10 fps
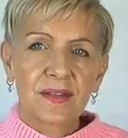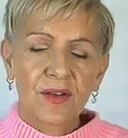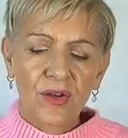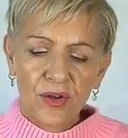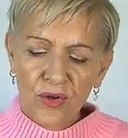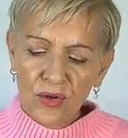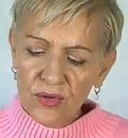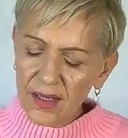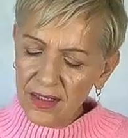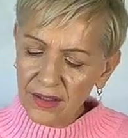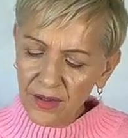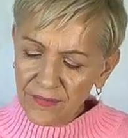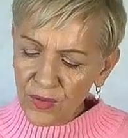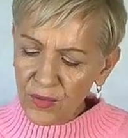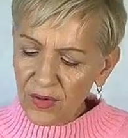So a lot
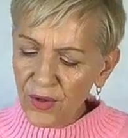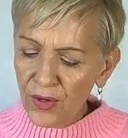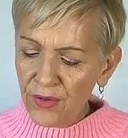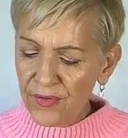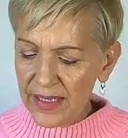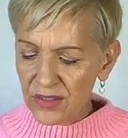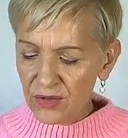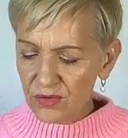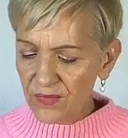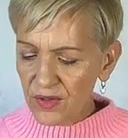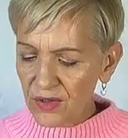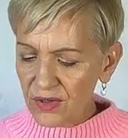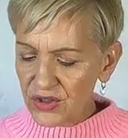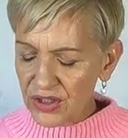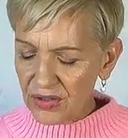of you are earth angels.
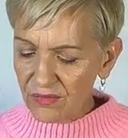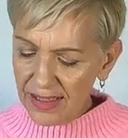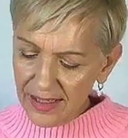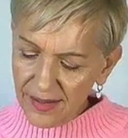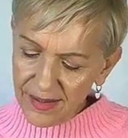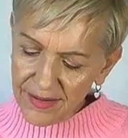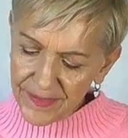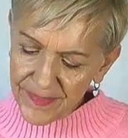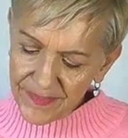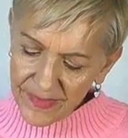Virgos generally are.